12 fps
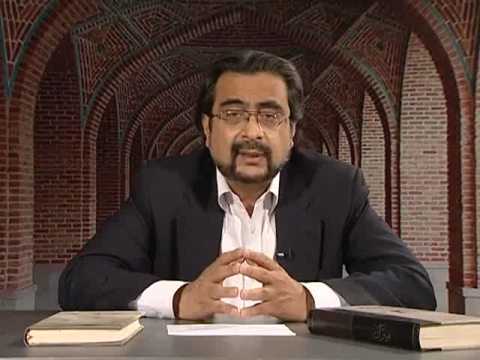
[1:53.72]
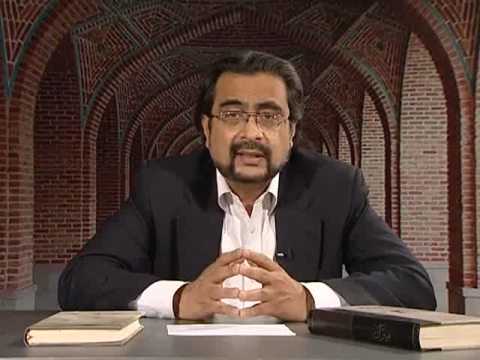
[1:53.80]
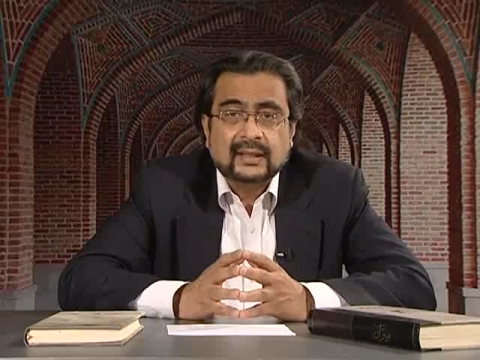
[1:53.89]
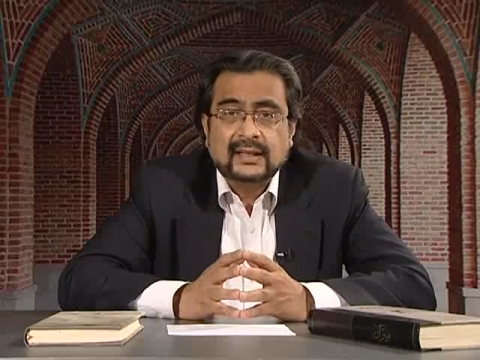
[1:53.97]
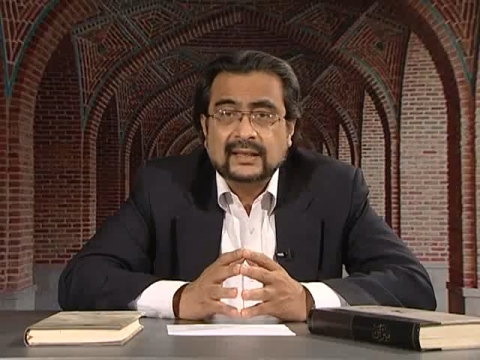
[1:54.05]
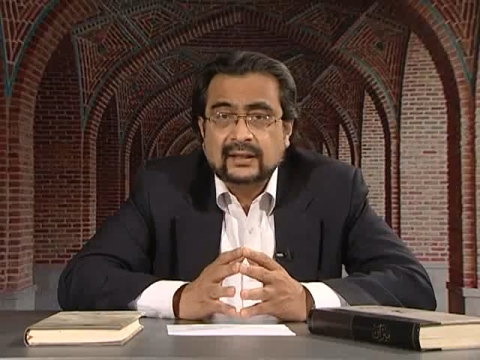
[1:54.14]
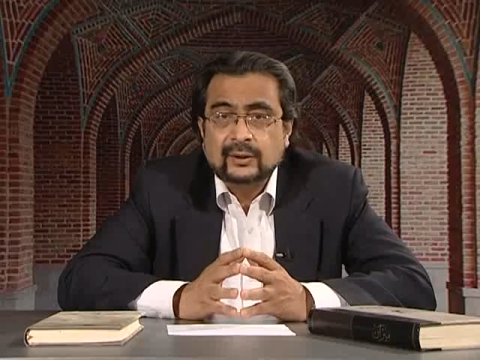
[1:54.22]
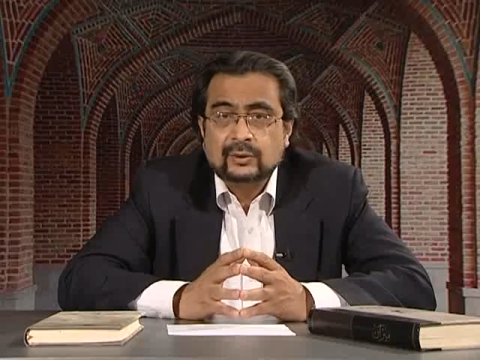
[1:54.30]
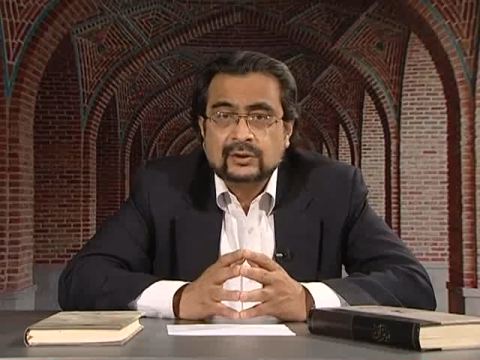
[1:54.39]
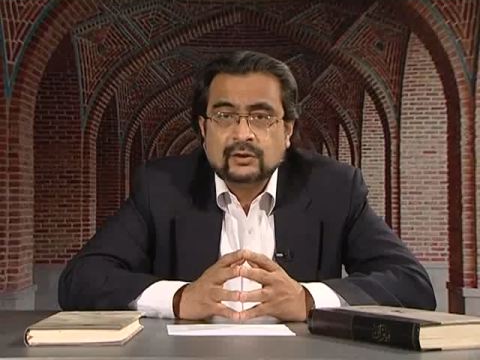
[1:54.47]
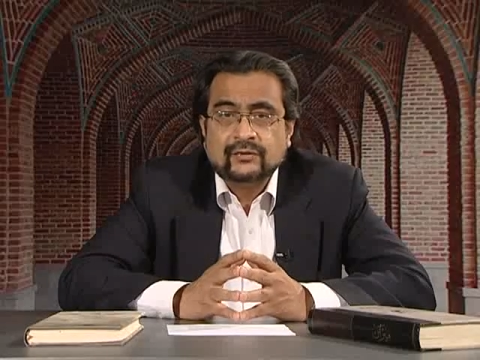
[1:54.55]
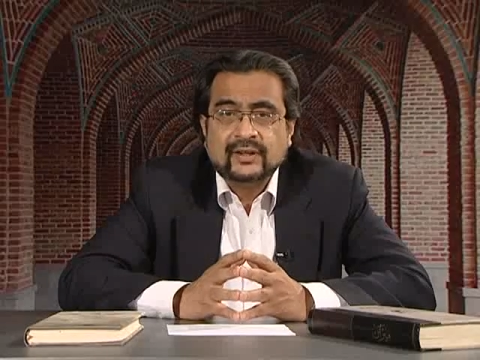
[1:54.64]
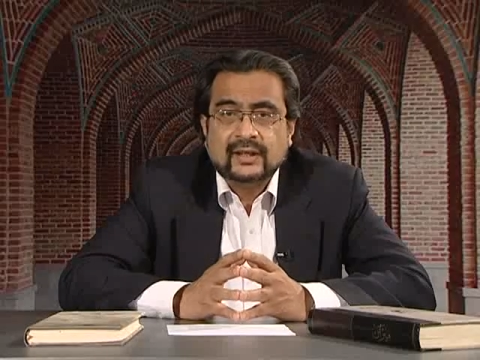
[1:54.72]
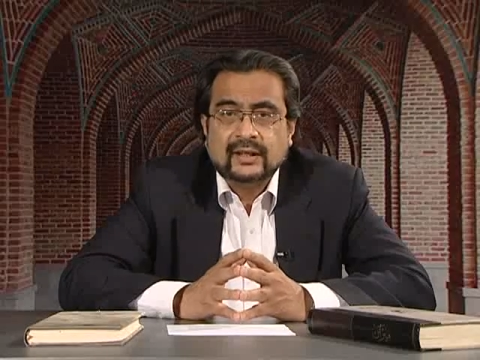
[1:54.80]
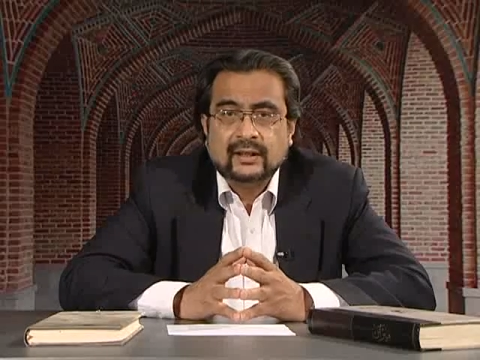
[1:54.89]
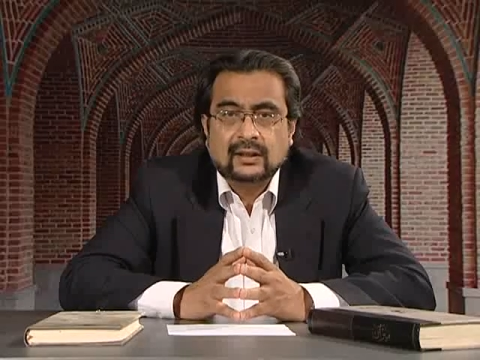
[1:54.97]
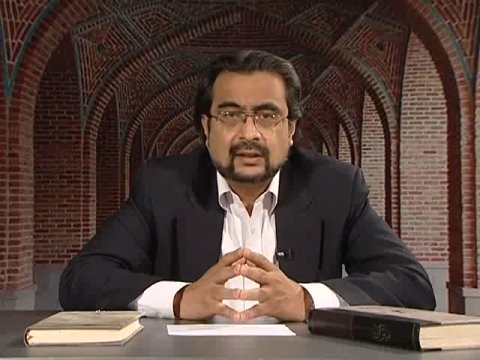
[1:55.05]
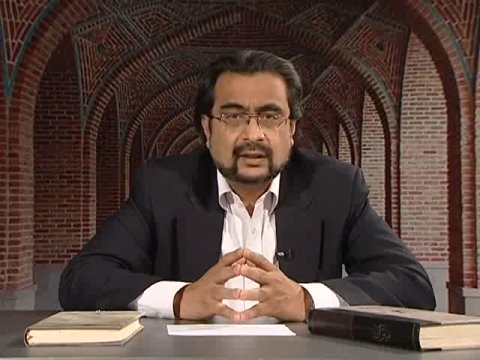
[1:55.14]
but other uses of
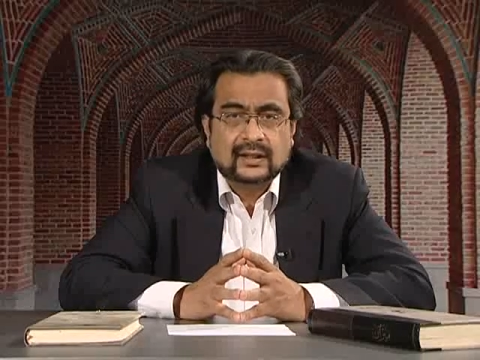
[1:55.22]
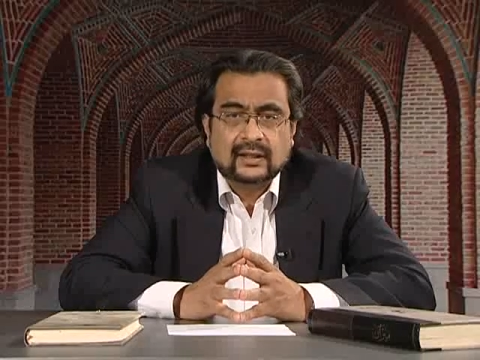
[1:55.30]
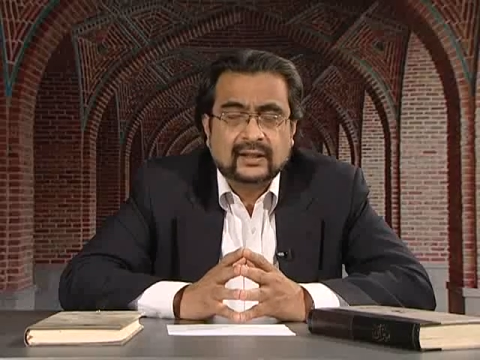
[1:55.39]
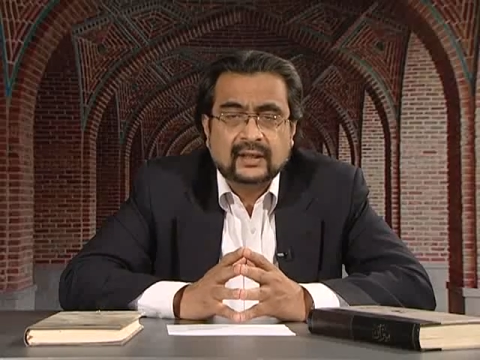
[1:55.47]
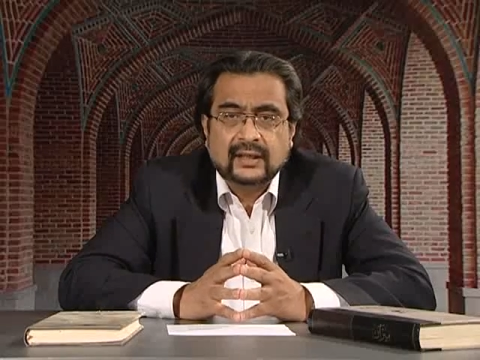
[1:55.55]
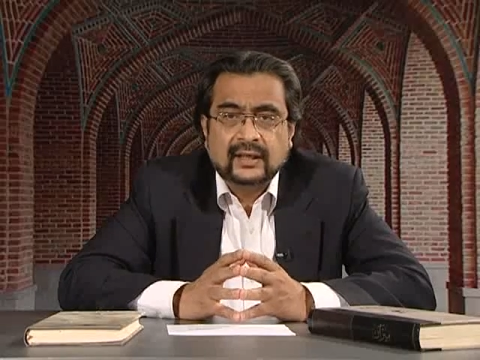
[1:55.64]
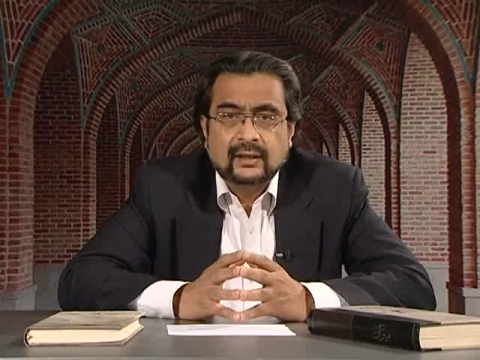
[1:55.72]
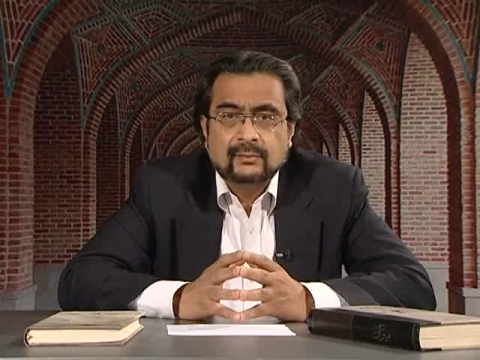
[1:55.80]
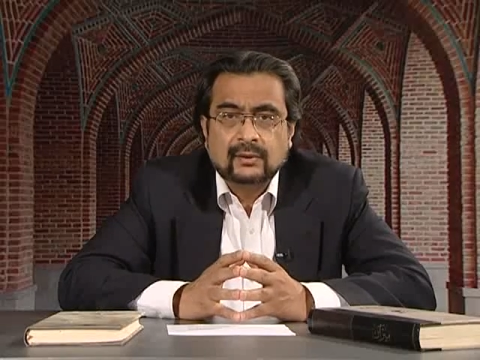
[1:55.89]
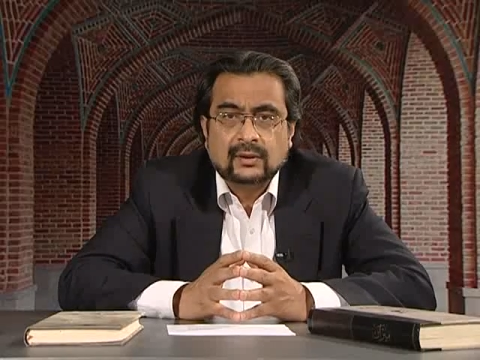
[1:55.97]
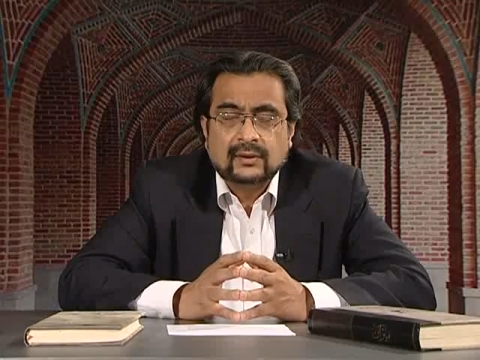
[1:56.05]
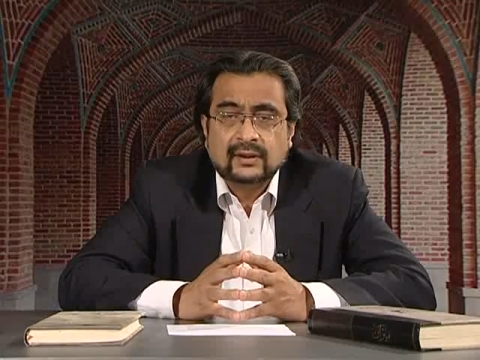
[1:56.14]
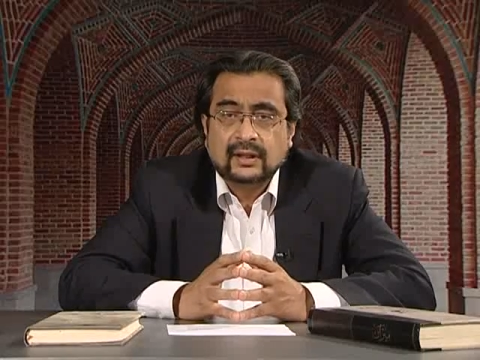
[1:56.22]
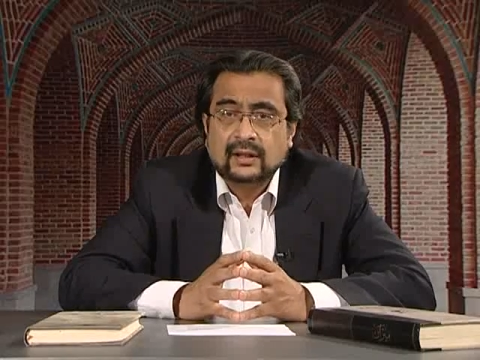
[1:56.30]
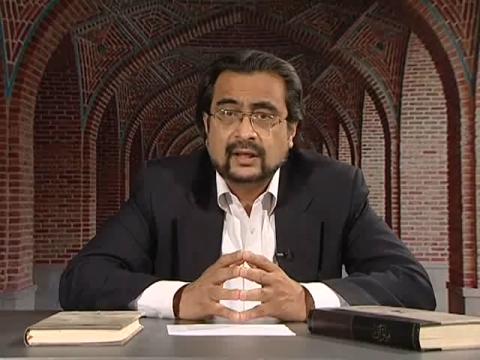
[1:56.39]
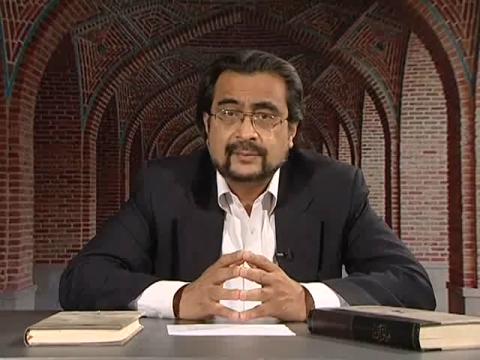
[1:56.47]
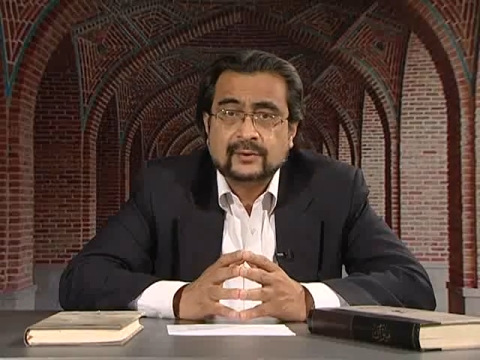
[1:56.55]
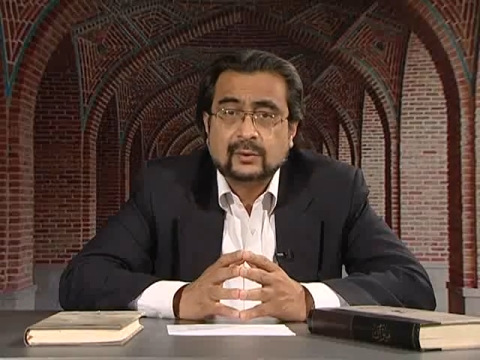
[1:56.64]
that uh, that dead animal, they
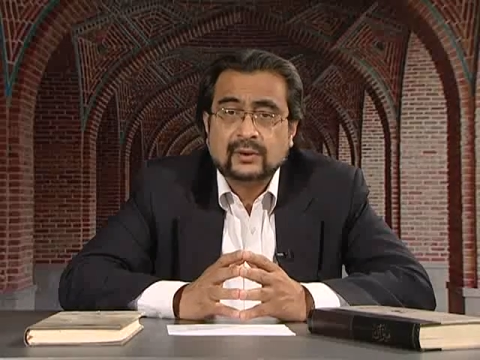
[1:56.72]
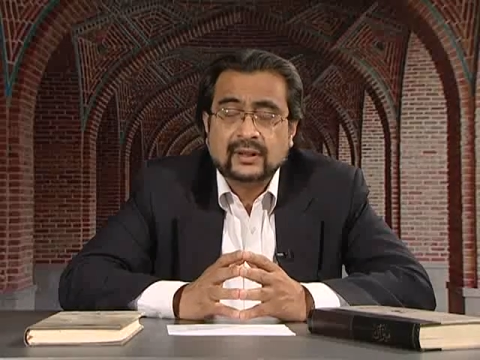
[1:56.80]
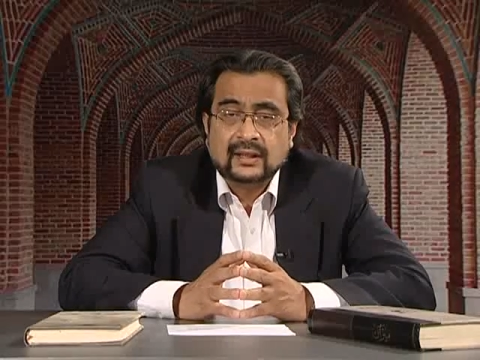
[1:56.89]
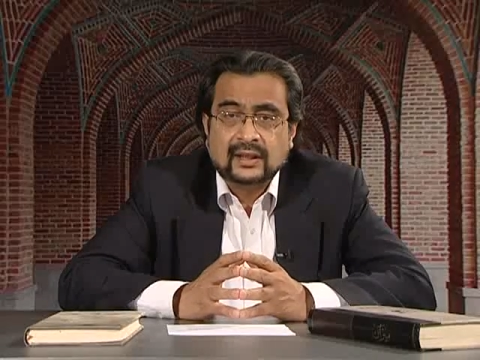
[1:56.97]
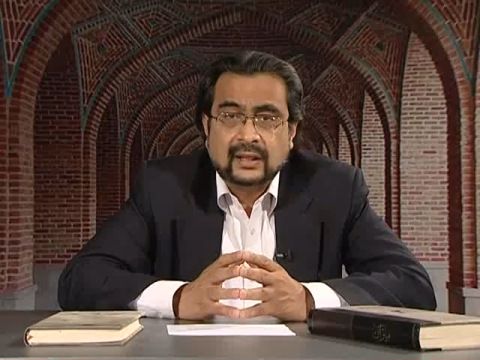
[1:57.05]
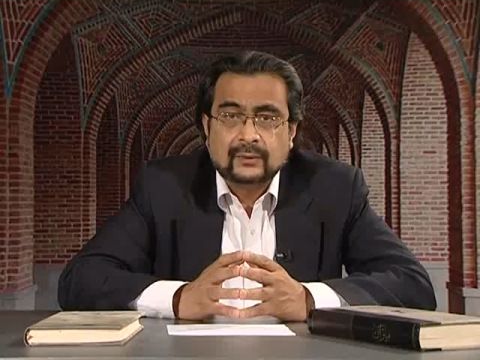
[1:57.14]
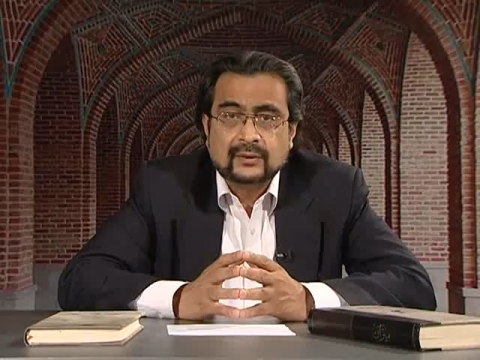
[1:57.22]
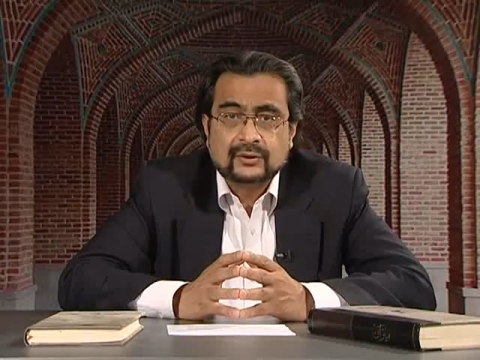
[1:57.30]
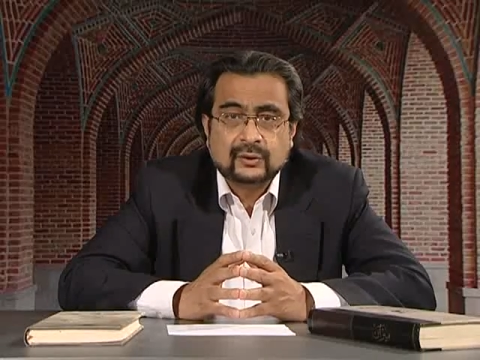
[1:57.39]
are absolutely allowed.